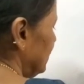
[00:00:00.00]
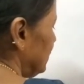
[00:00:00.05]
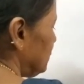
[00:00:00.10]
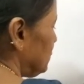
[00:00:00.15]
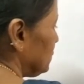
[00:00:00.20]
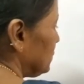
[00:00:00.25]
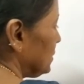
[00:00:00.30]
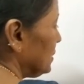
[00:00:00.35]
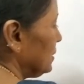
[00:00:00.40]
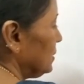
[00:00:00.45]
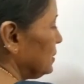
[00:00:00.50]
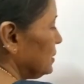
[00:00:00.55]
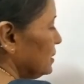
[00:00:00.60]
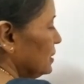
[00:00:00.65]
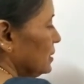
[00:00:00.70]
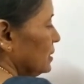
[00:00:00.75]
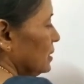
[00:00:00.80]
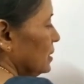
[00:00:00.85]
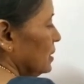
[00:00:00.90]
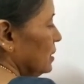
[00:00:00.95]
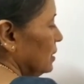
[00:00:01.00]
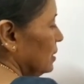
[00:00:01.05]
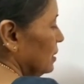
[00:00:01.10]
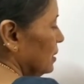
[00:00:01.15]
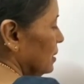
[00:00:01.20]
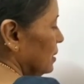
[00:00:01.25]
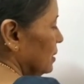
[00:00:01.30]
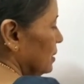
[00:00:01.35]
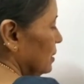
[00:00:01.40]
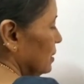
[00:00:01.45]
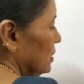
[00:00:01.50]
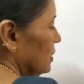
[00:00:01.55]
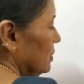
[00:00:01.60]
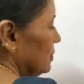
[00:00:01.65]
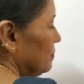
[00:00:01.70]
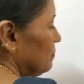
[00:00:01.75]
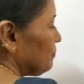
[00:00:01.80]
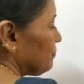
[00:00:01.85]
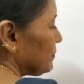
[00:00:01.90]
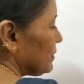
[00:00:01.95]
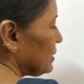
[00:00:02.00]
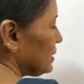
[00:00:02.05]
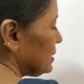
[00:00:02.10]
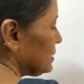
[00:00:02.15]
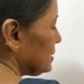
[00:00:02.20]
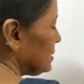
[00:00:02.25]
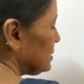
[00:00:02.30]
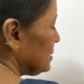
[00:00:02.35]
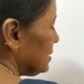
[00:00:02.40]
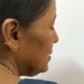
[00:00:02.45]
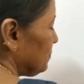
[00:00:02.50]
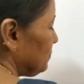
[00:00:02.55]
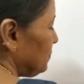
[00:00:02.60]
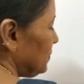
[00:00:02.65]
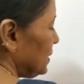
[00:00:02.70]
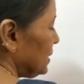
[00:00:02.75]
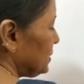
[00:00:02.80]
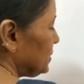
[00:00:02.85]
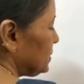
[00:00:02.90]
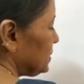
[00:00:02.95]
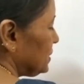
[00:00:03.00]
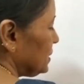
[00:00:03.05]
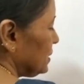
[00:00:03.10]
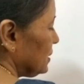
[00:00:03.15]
draw uh, this is the fish.